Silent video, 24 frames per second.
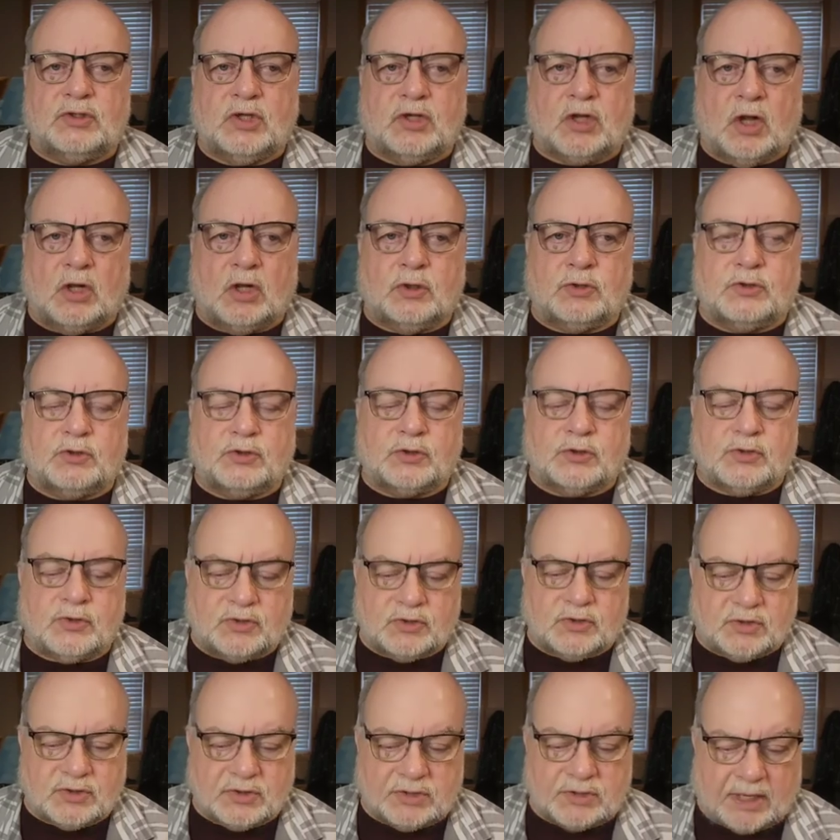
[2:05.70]
culture
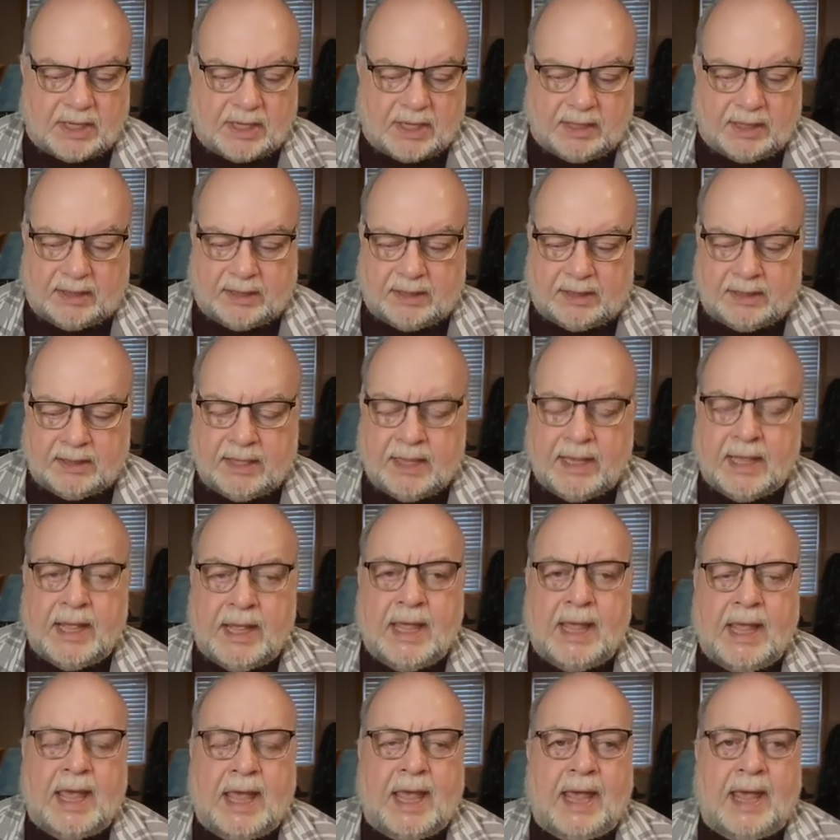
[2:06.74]
society.
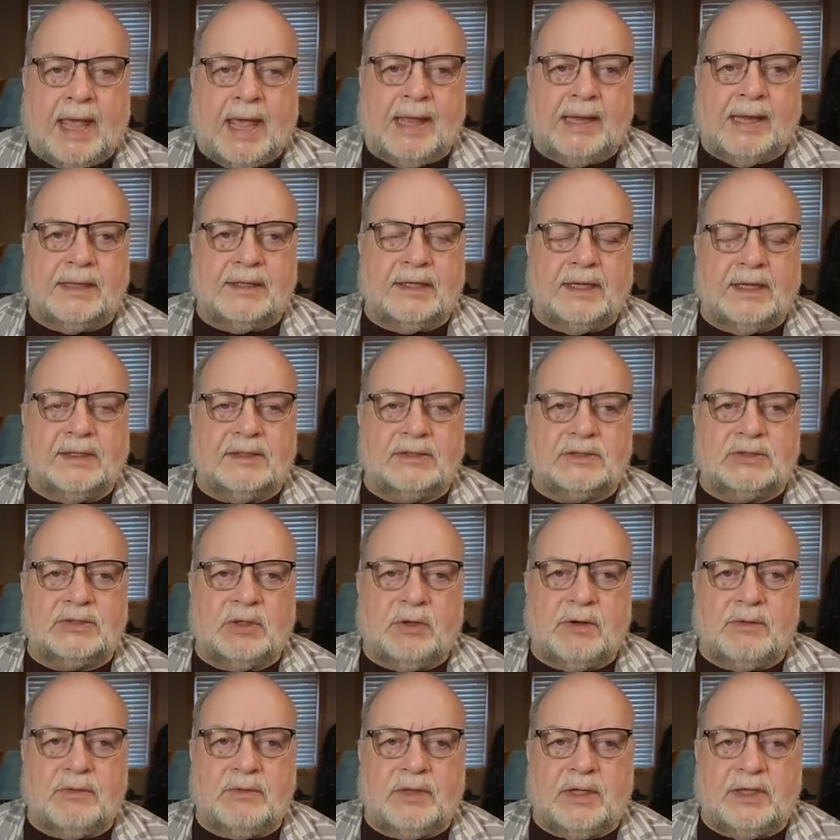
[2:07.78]
And
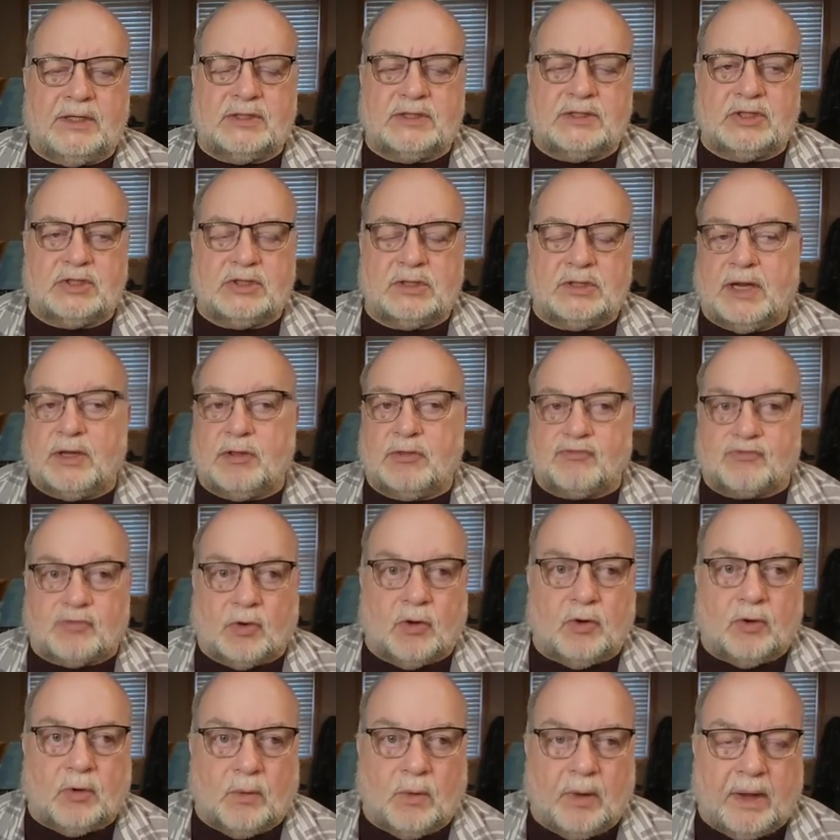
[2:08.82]
so everything's just
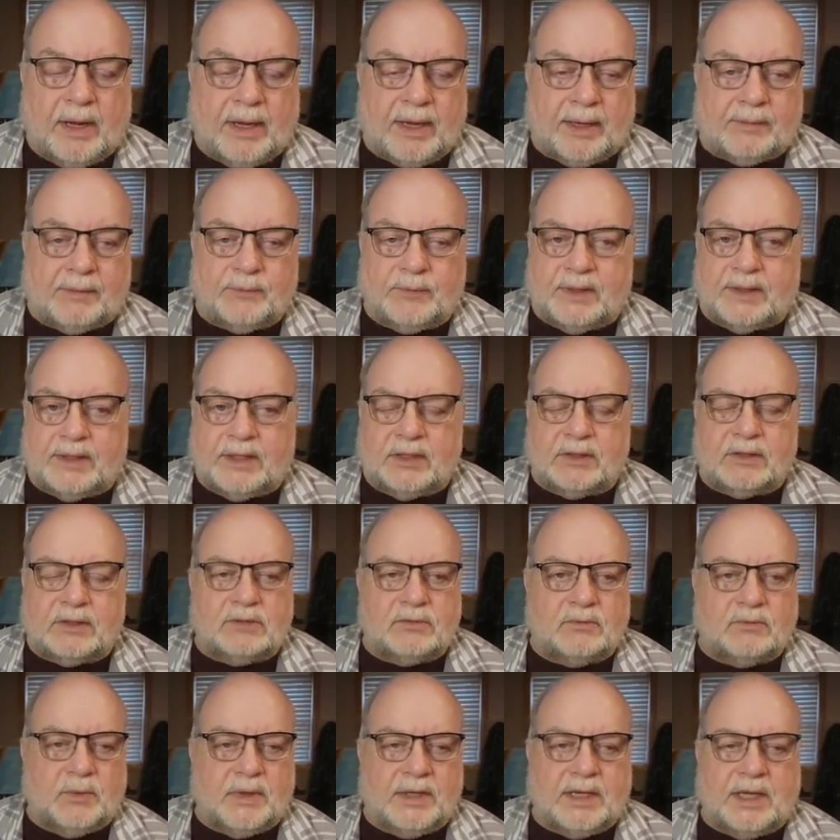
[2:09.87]
thrown away. We
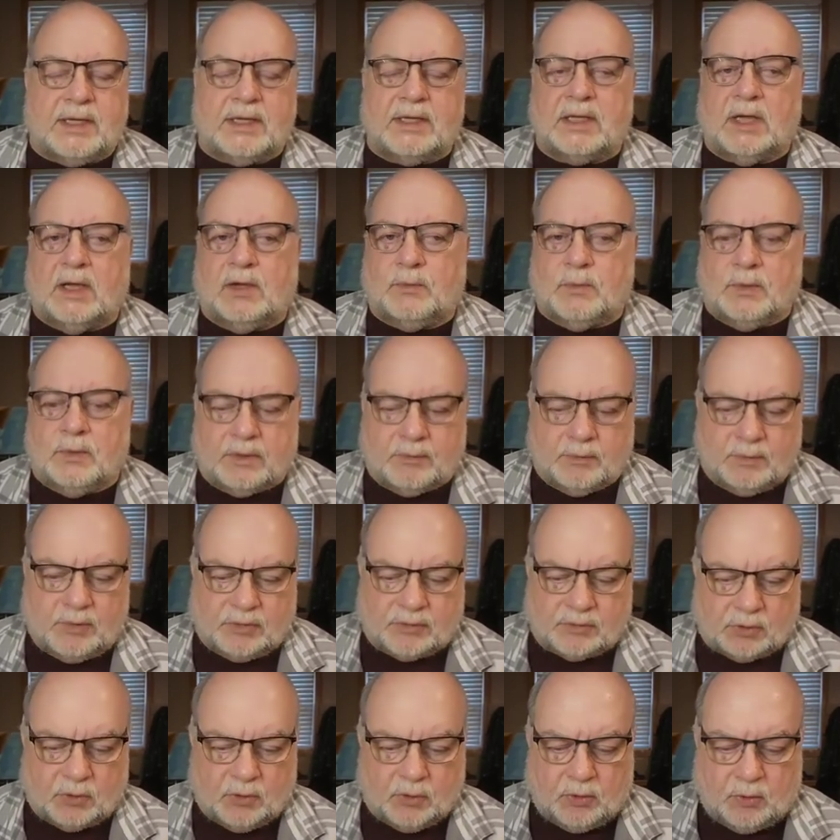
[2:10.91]
get done with it. We
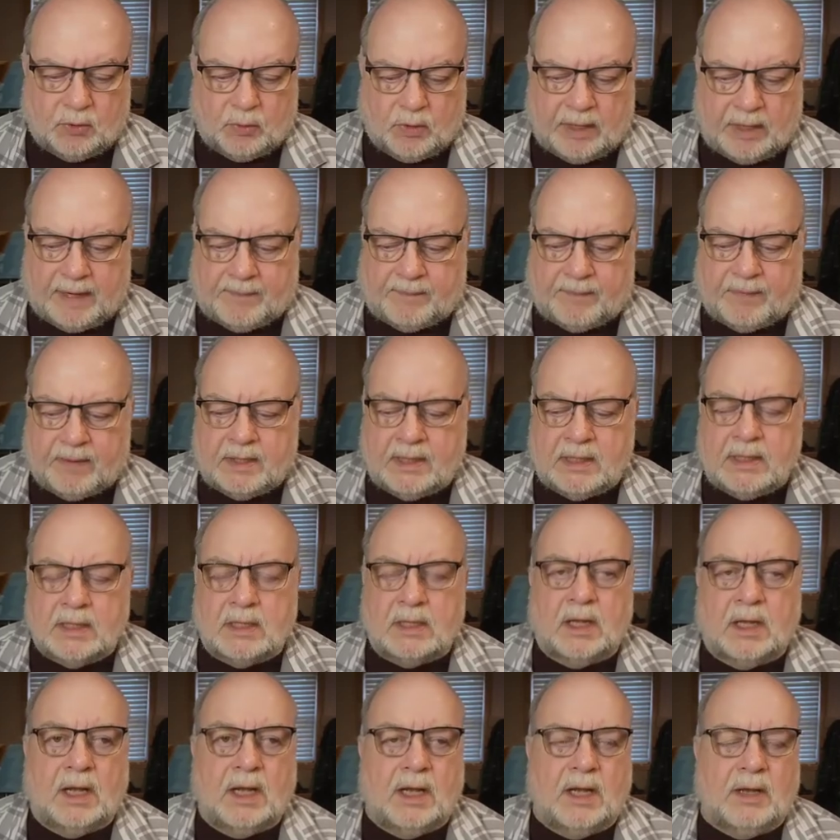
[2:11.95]
throw it away.
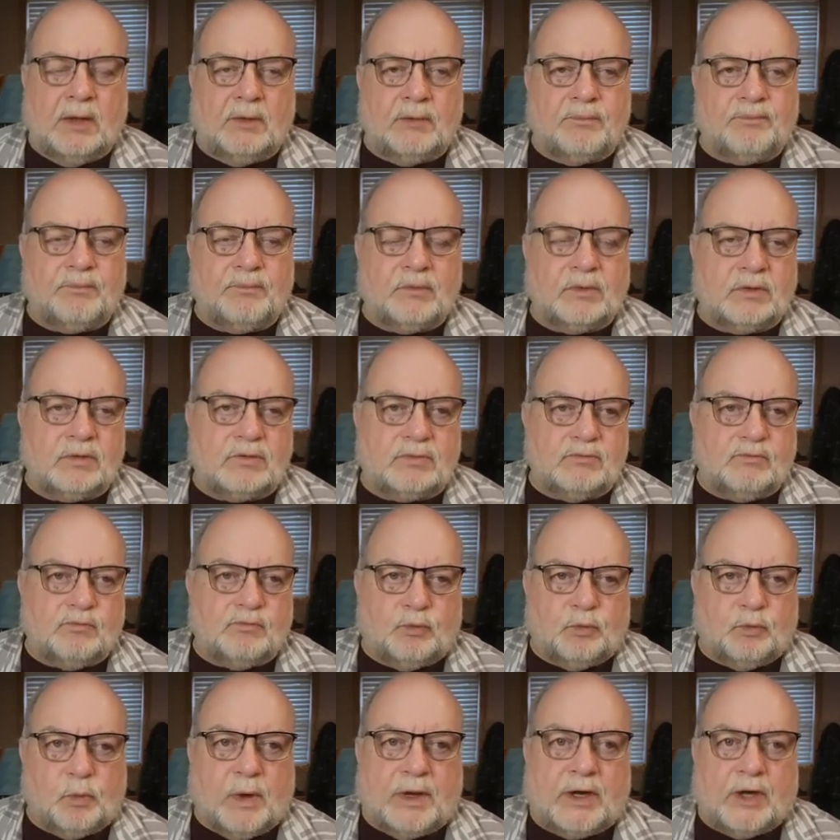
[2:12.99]

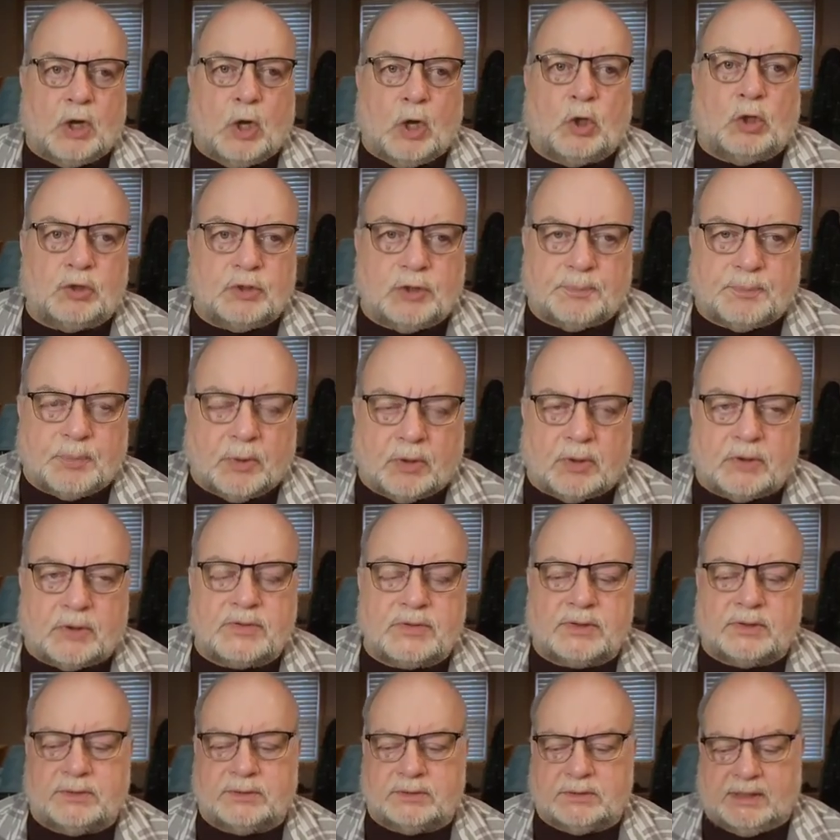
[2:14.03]
When an older
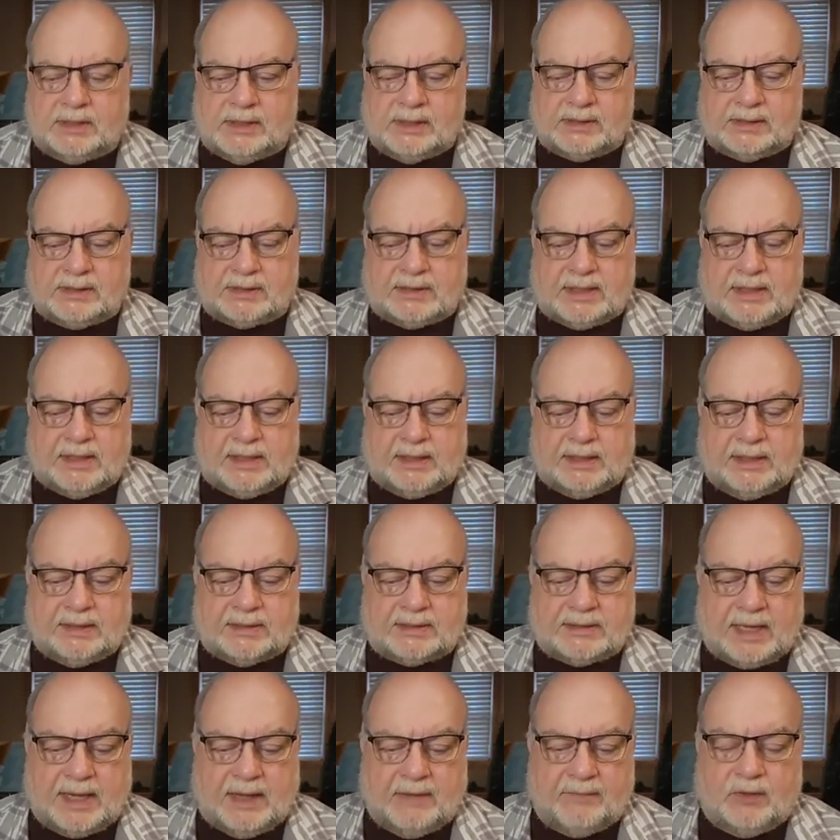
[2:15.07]
person is seen
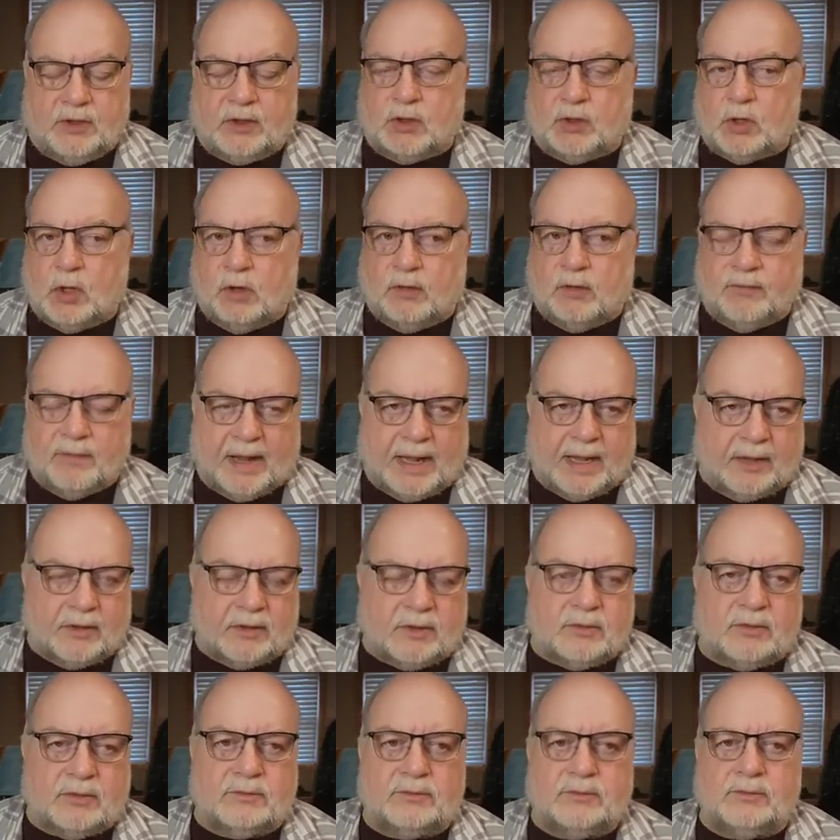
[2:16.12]
as having no
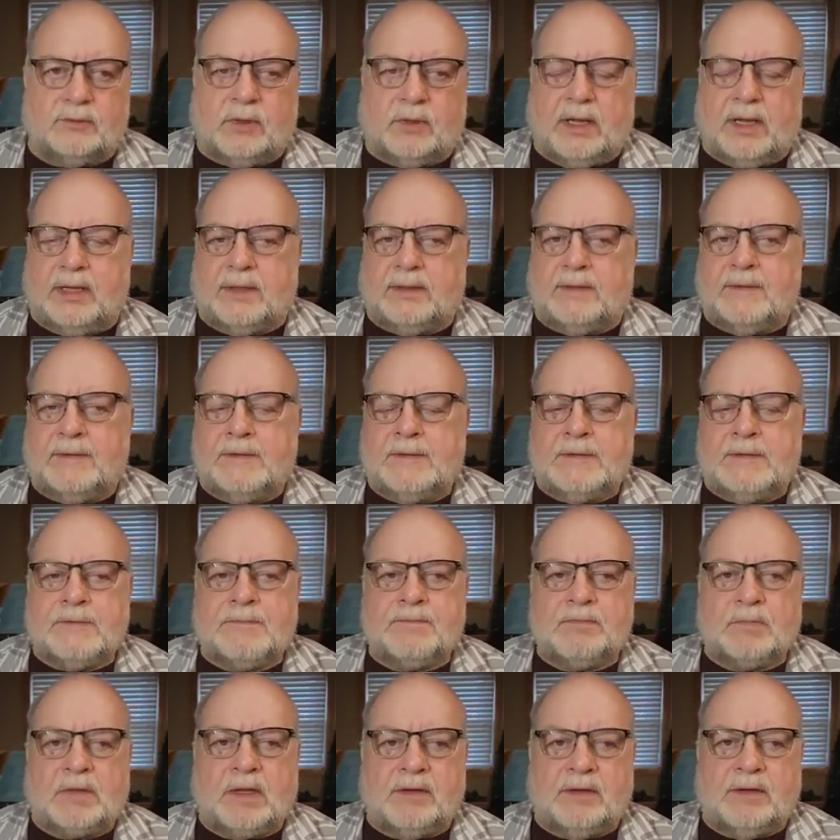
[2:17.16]
value, right?
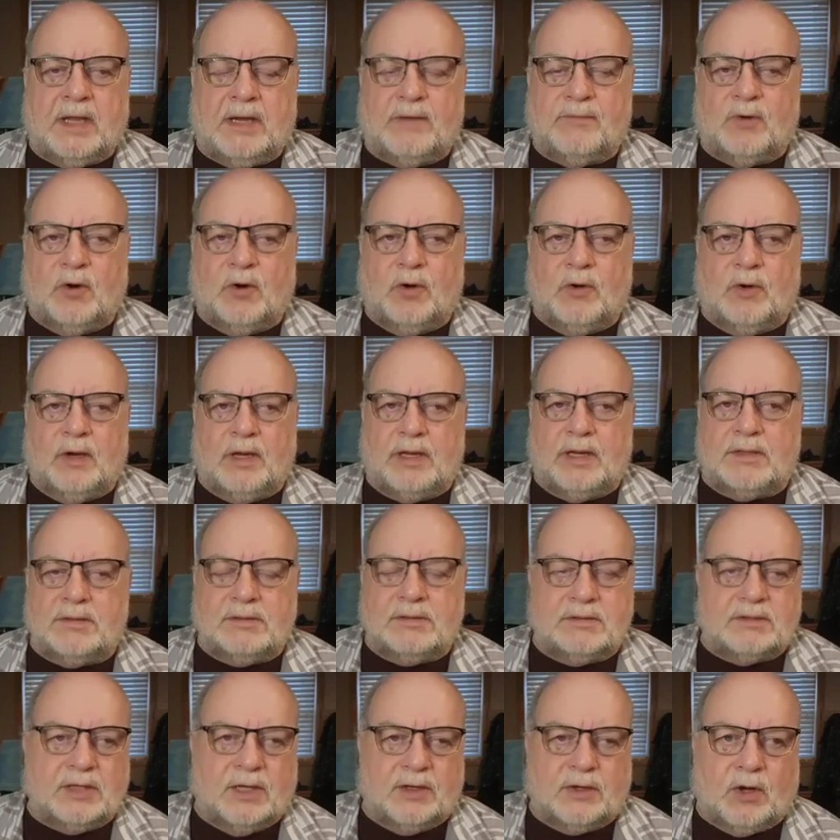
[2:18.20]
They've already
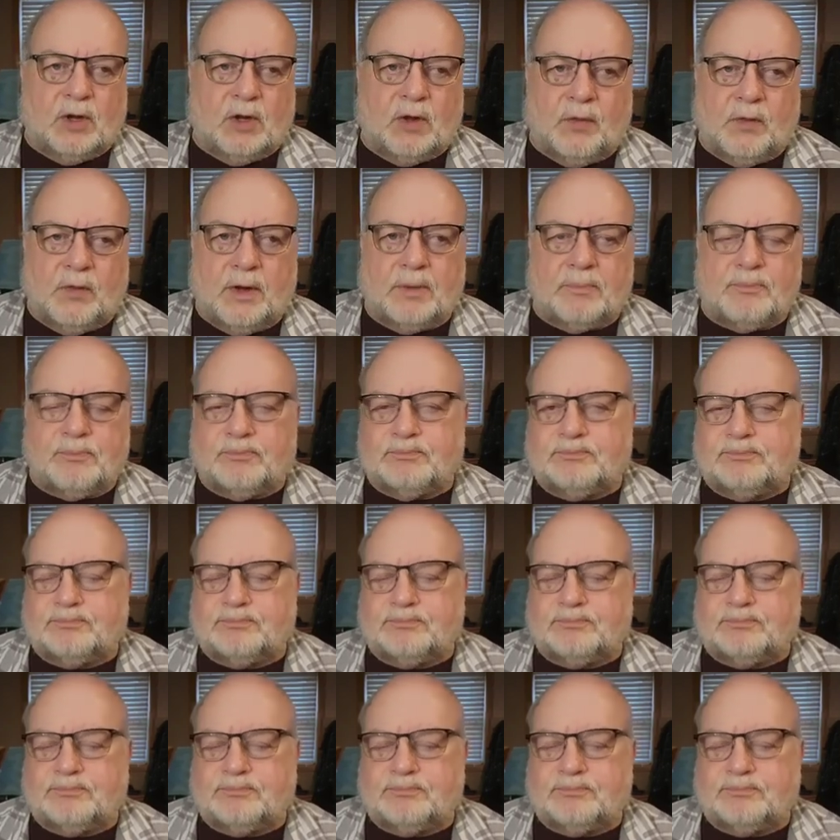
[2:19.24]
done all their